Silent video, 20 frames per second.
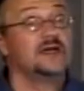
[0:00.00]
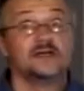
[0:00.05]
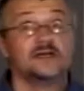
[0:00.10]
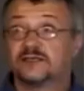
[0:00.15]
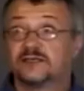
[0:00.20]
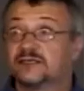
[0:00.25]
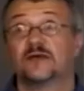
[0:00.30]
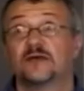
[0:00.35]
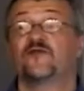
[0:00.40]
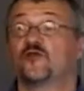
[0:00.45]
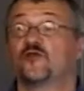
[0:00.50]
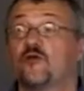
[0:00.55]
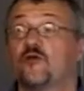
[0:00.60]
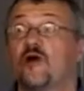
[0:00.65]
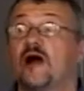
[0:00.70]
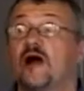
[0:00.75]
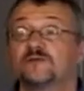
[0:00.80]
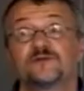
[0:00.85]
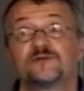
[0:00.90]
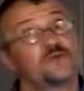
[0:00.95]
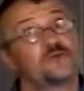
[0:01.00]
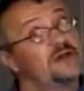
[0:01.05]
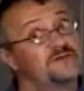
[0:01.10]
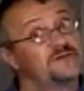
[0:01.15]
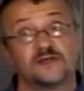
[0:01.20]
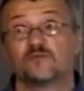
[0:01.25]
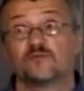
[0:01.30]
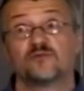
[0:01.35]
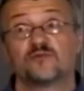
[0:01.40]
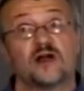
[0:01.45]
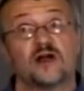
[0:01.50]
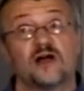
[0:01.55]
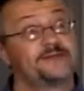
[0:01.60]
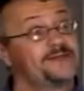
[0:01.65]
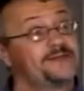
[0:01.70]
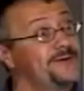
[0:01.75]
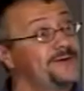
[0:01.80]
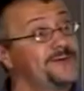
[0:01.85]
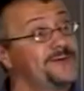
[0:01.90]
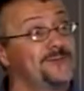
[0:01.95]
Same for crops. We have some crops
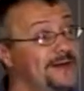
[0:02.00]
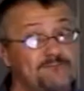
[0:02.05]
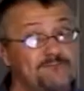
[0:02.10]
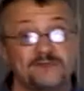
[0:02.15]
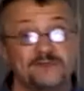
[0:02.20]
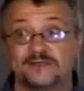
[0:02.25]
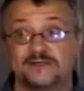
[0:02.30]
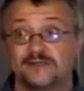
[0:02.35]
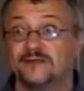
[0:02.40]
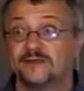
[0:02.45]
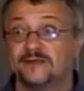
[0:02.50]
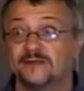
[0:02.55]
that are wimps,